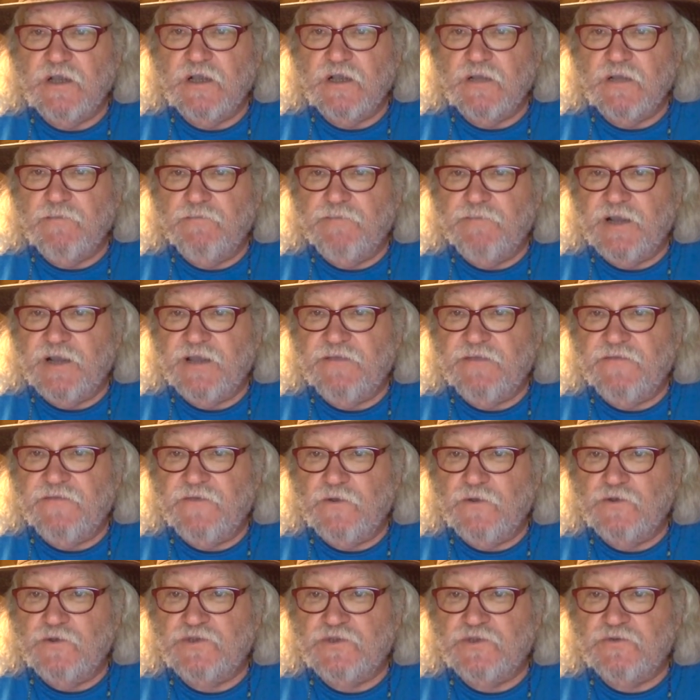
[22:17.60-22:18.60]
by
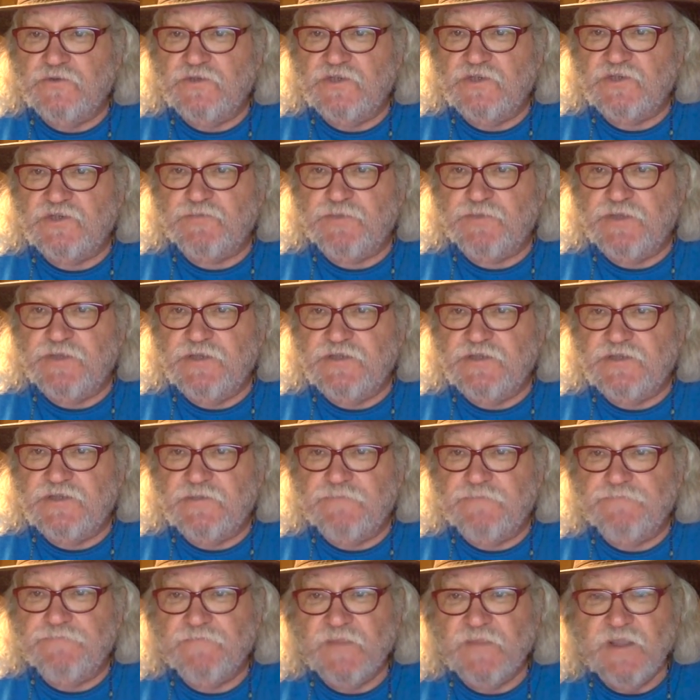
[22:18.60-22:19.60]
those who displease
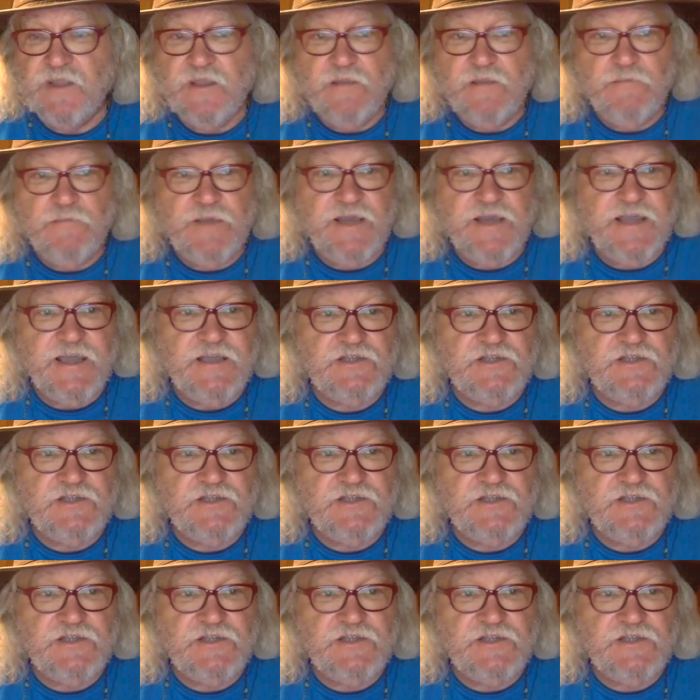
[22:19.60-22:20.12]
him. By